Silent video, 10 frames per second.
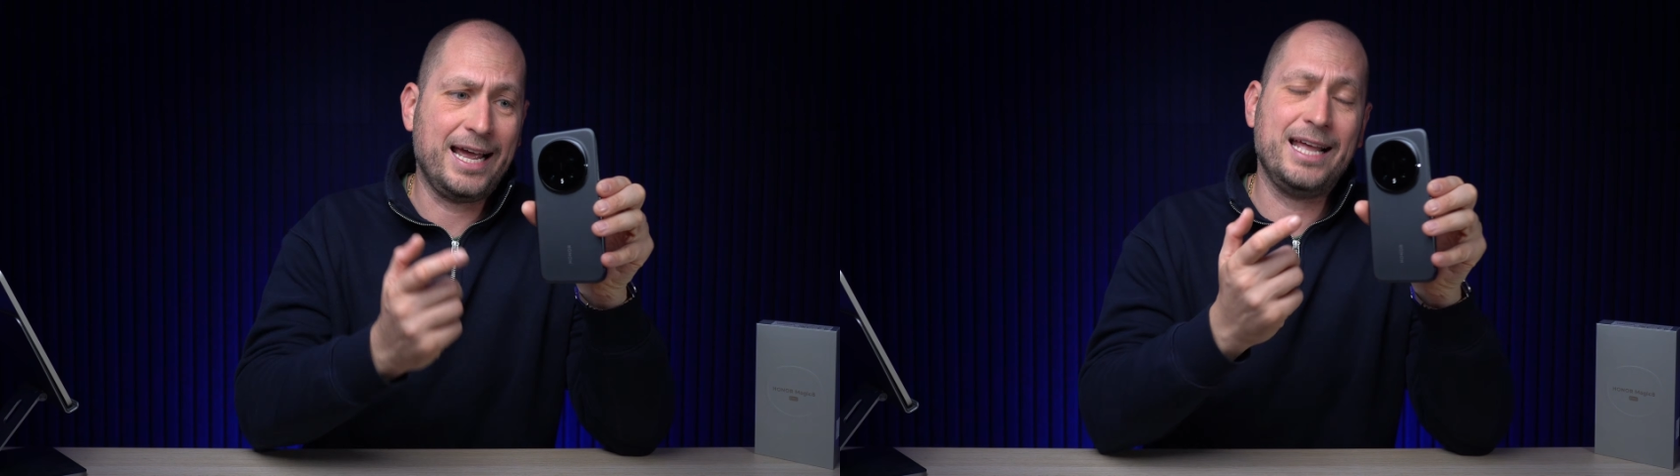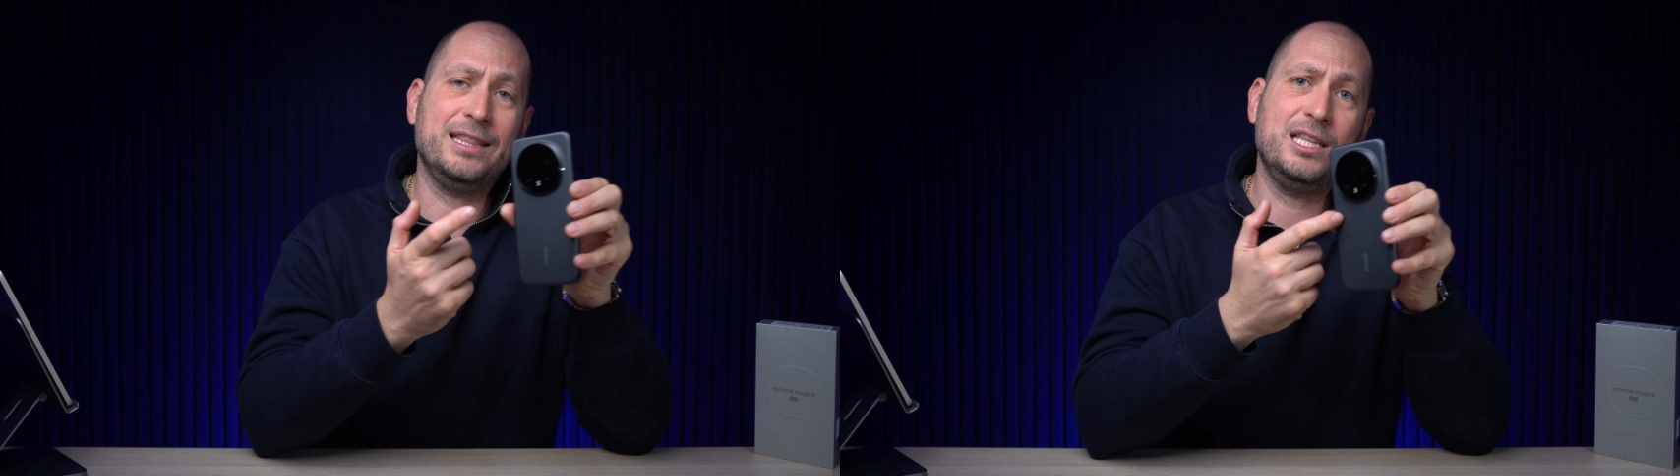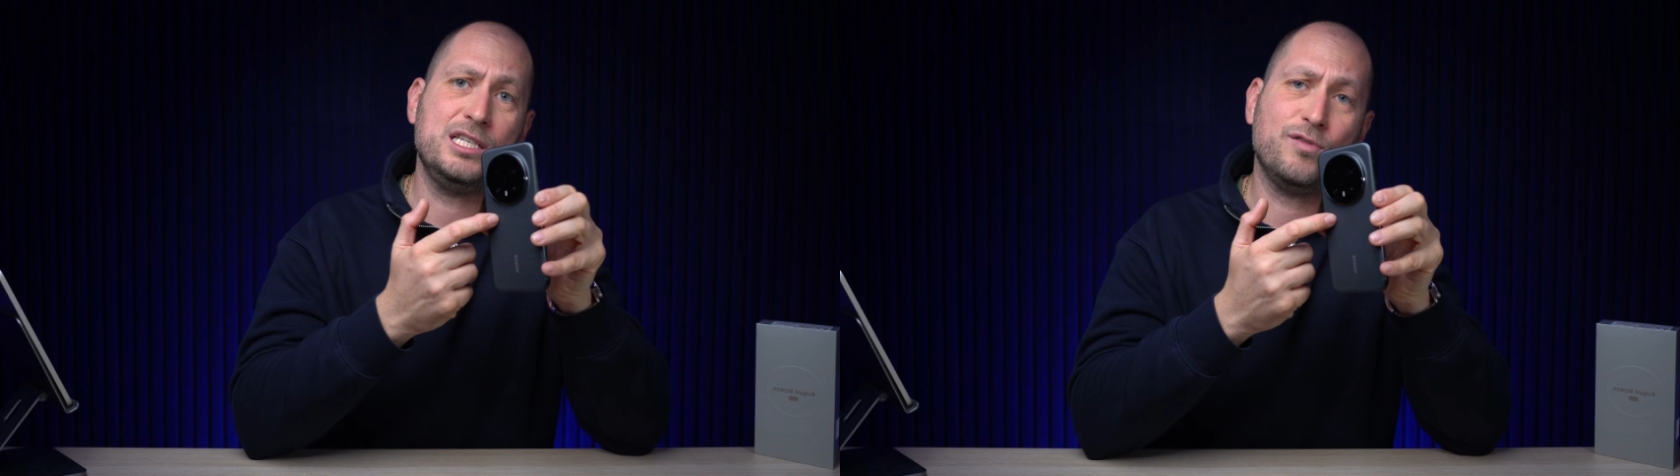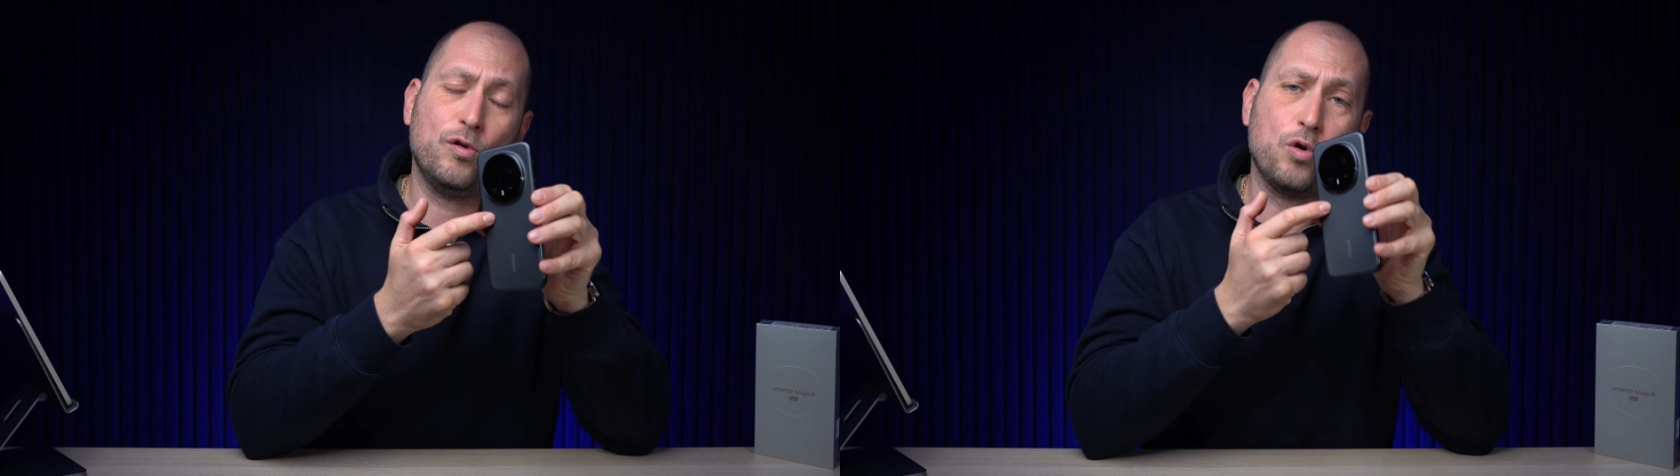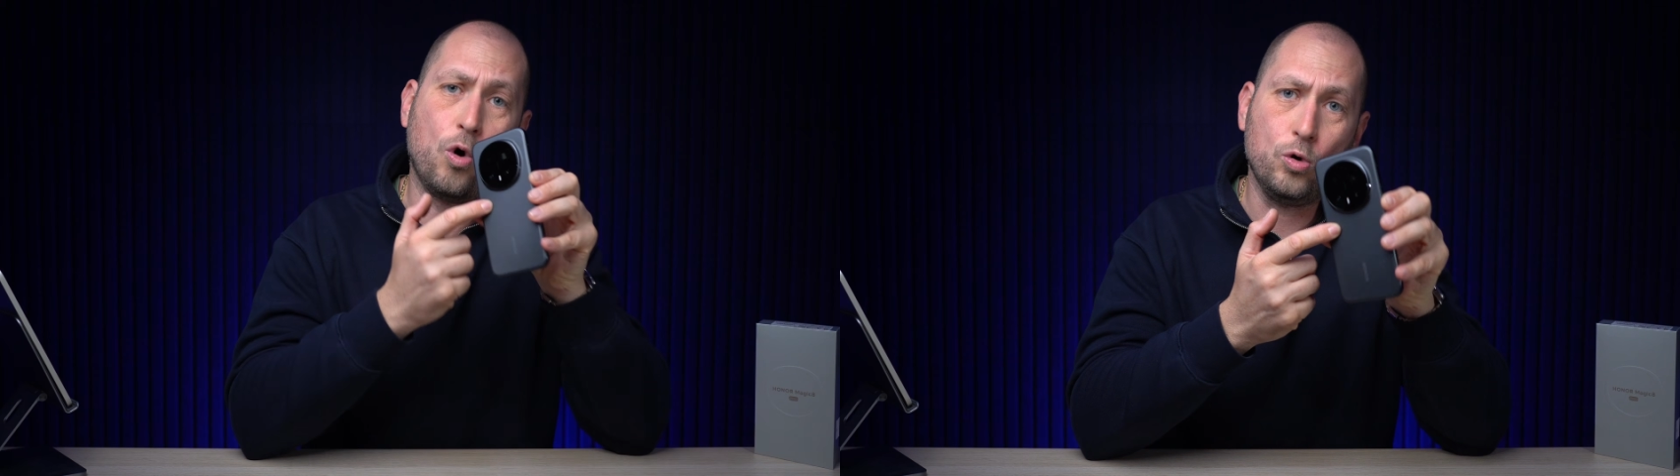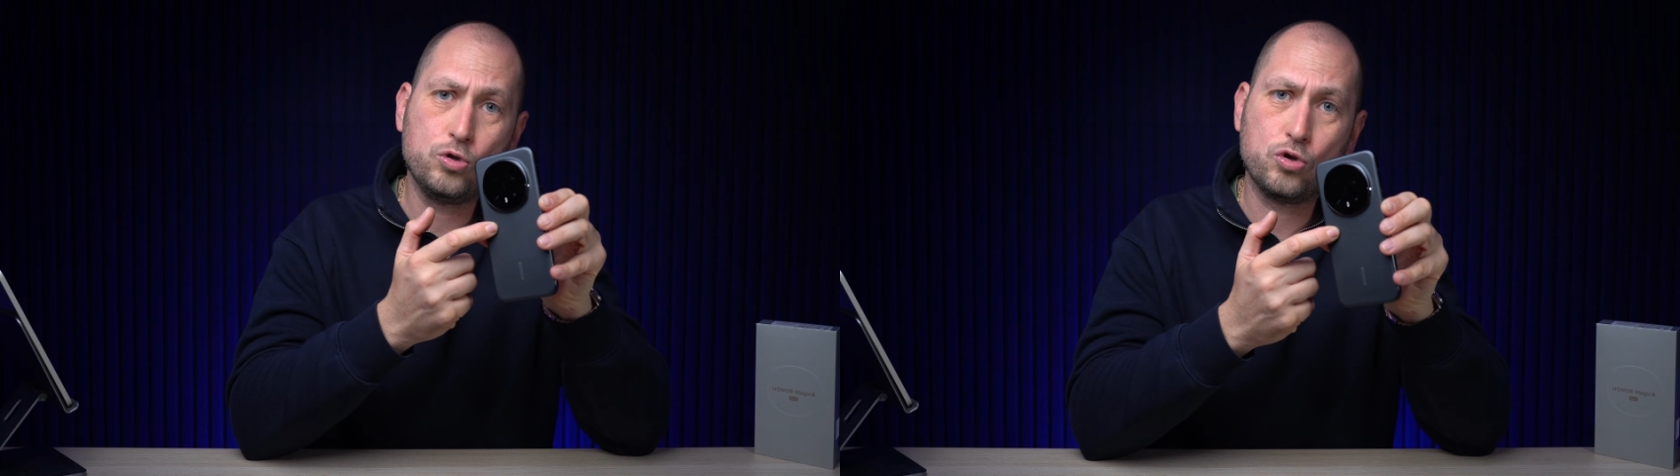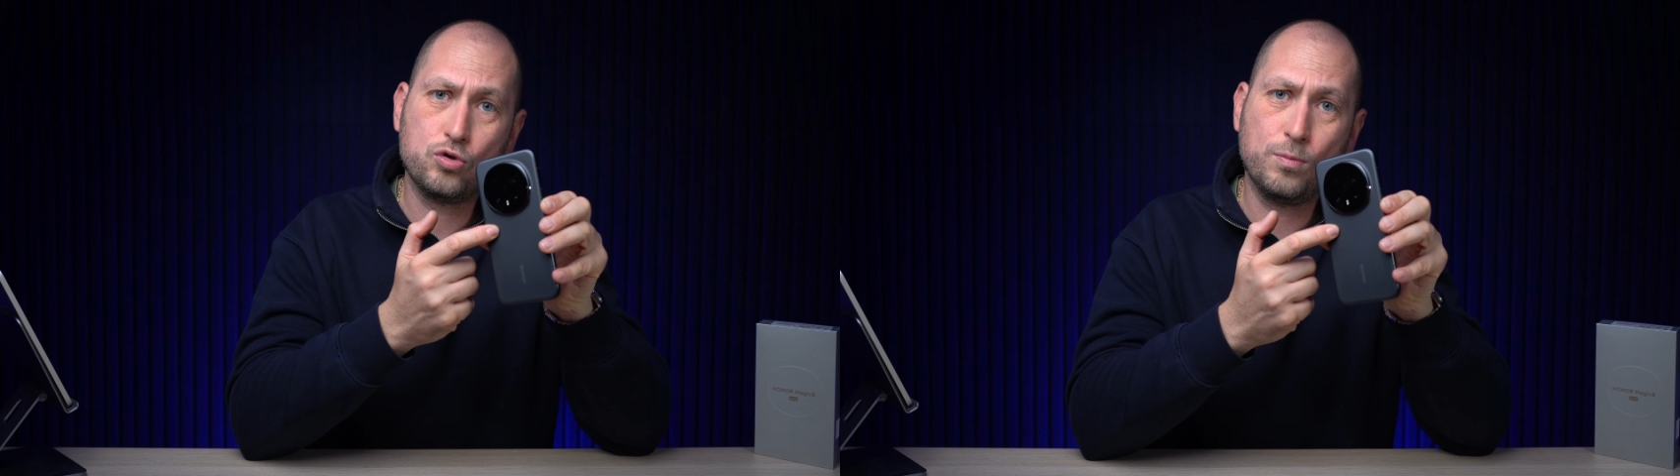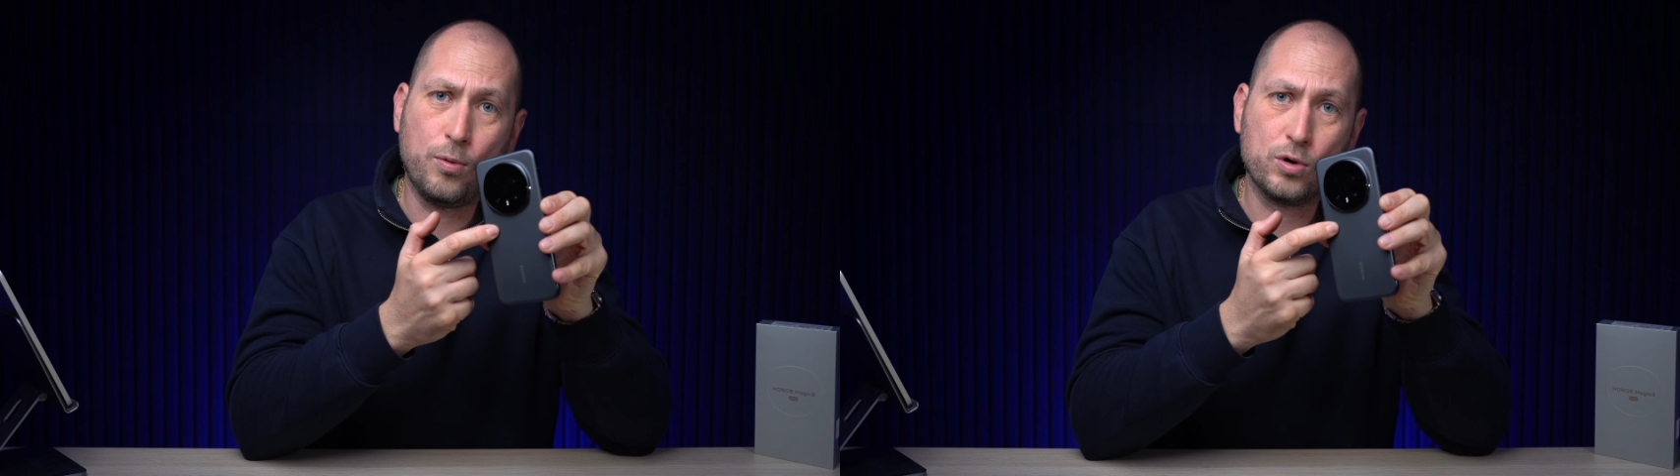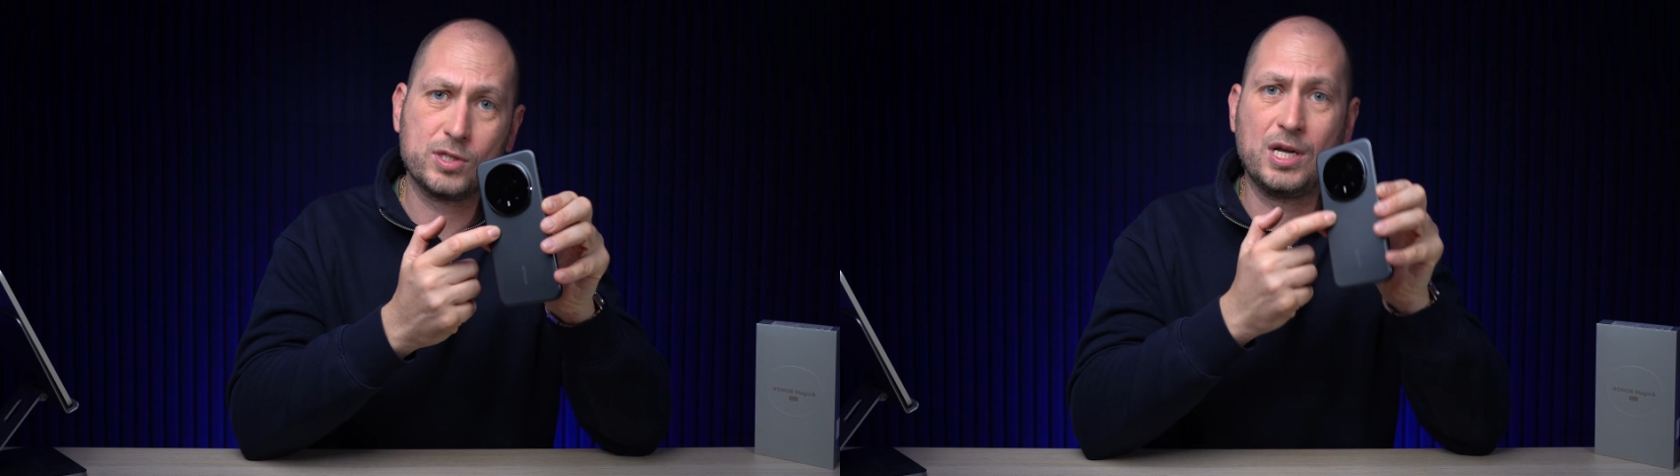and this phone also supports